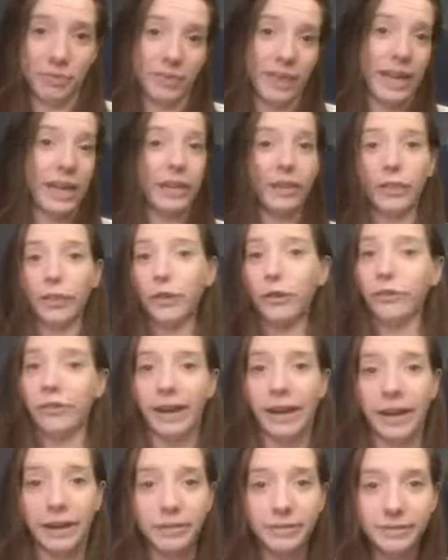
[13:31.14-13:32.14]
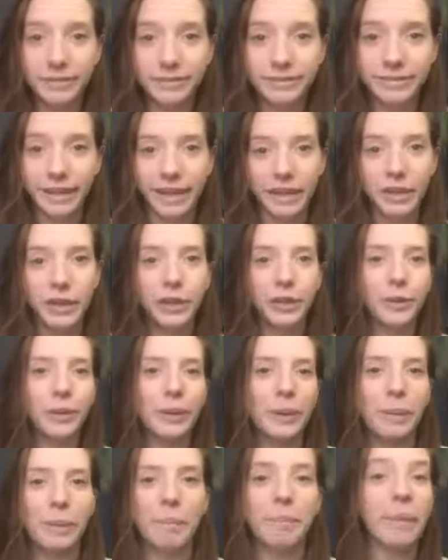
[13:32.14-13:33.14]
thing in the ground that you
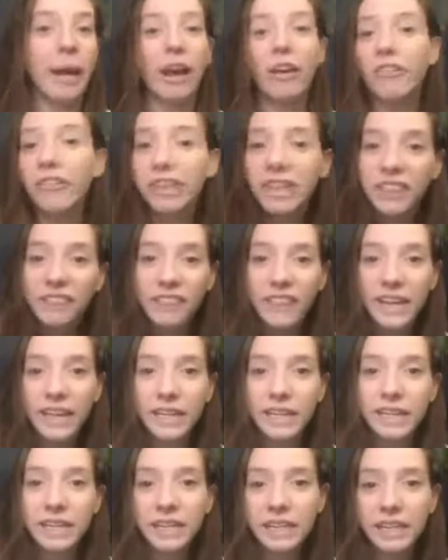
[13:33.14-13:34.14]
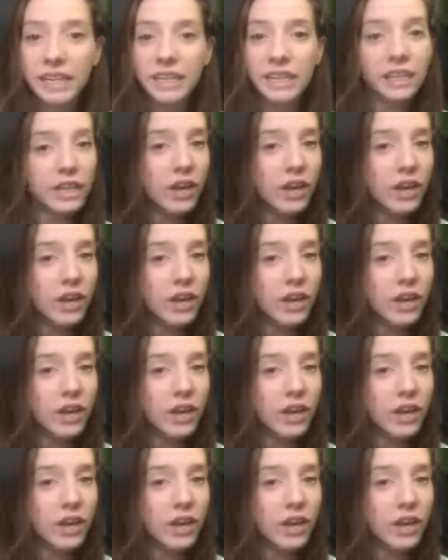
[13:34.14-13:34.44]
can bury things,